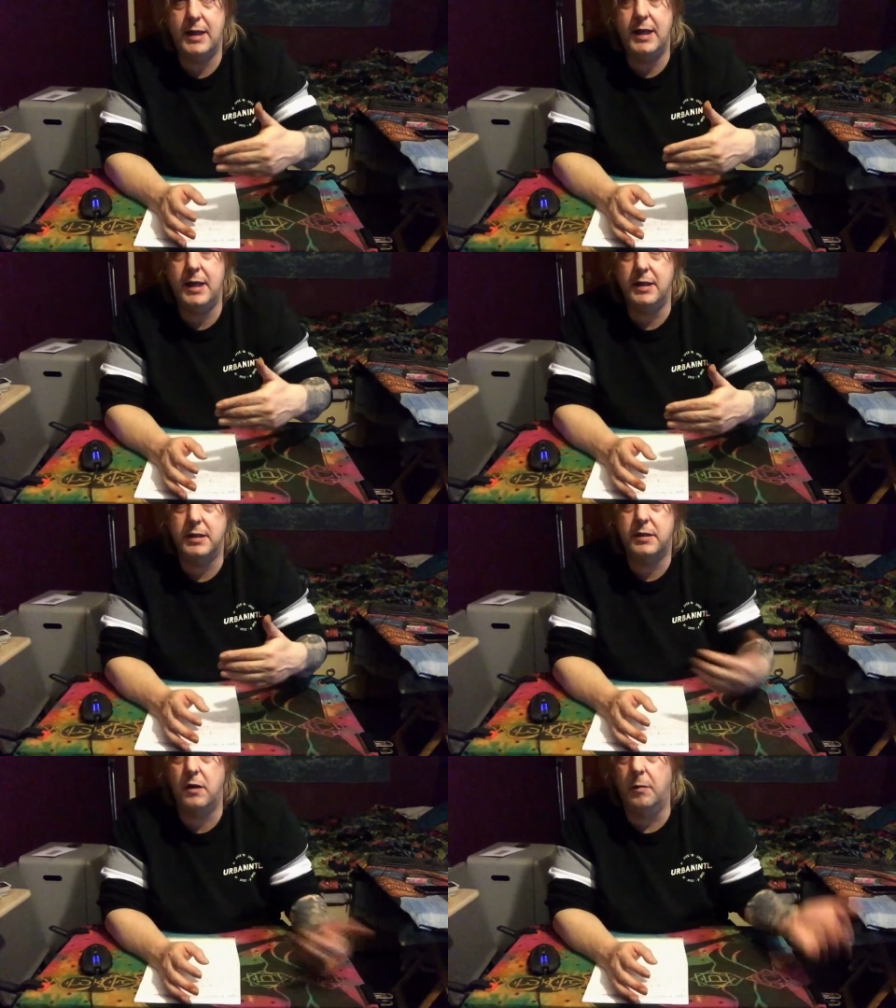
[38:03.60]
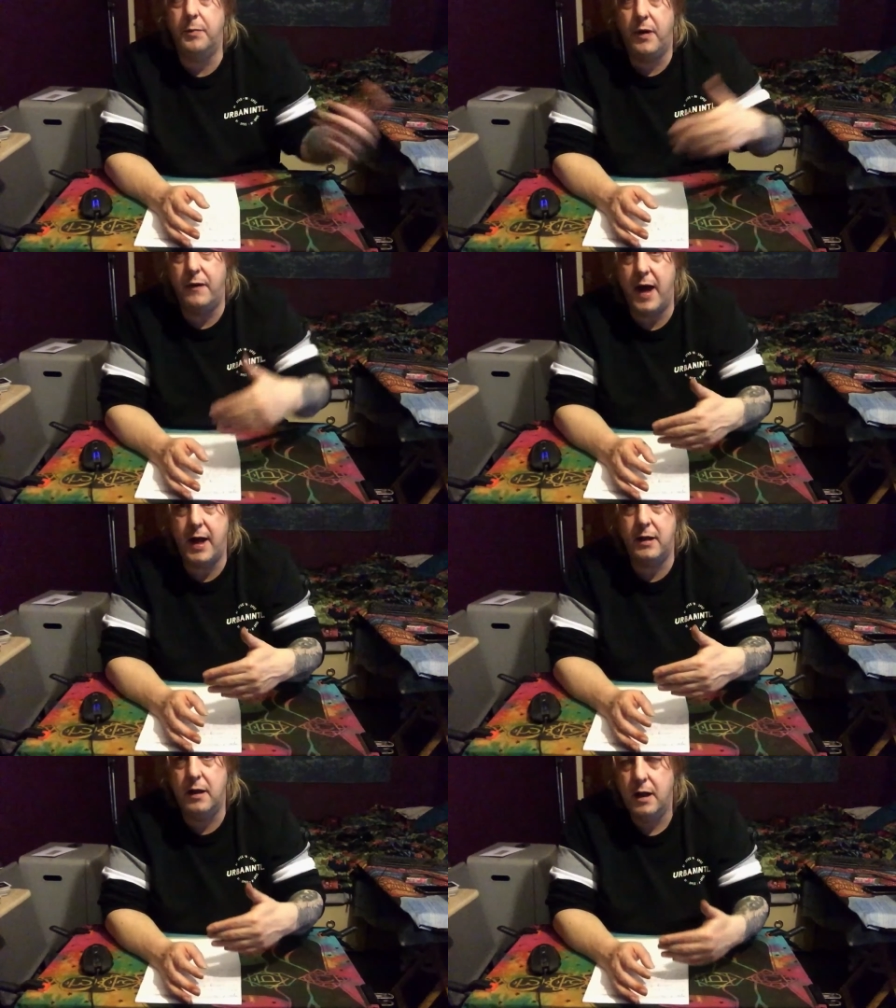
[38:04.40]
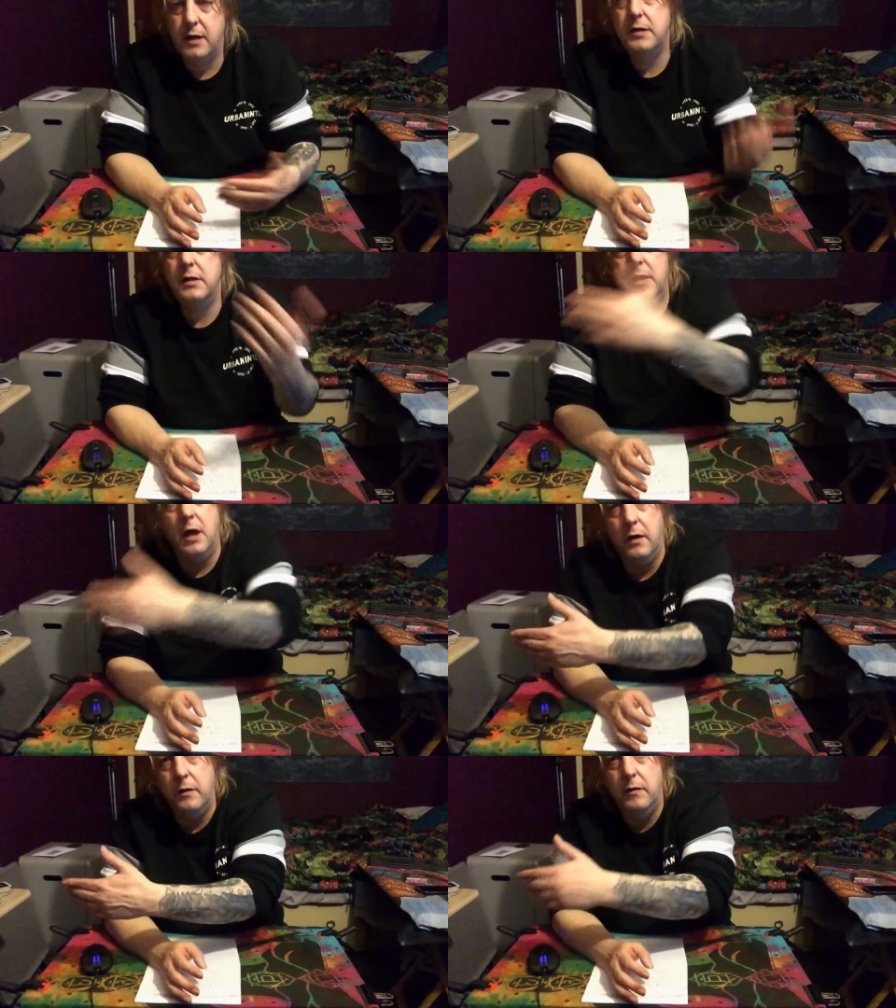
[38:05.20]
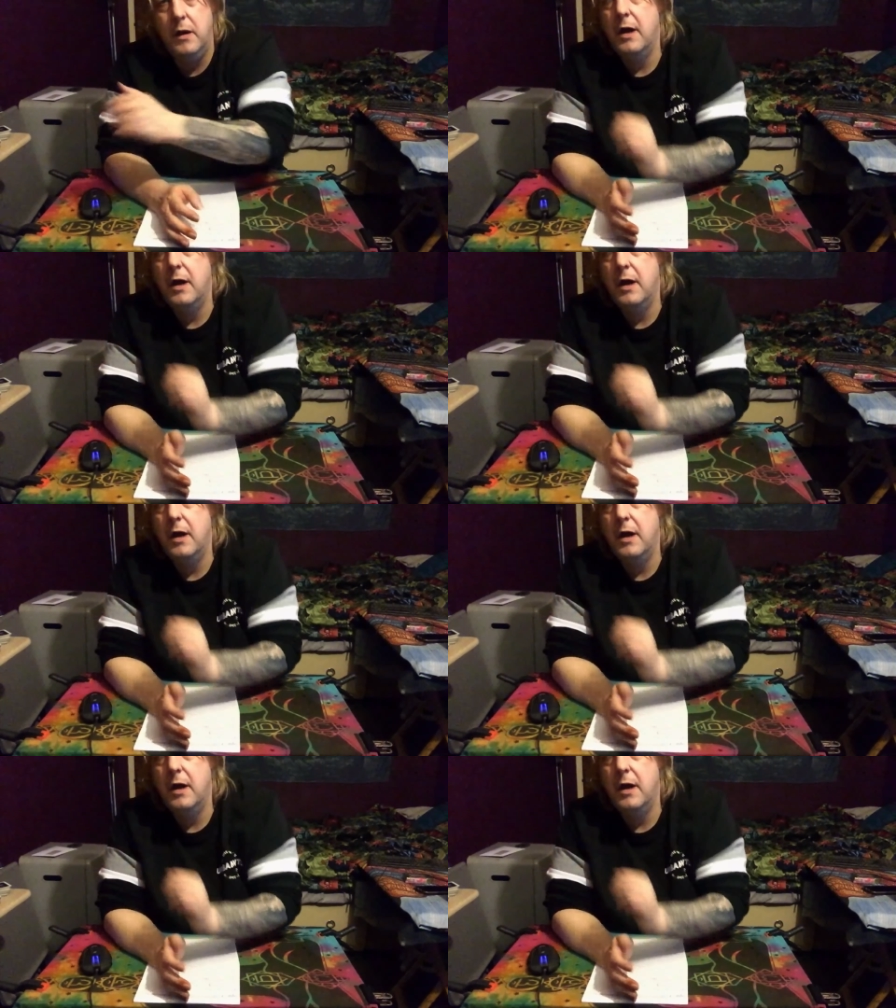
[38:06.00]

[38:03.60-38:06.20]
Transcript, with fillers: needing to stop and then go.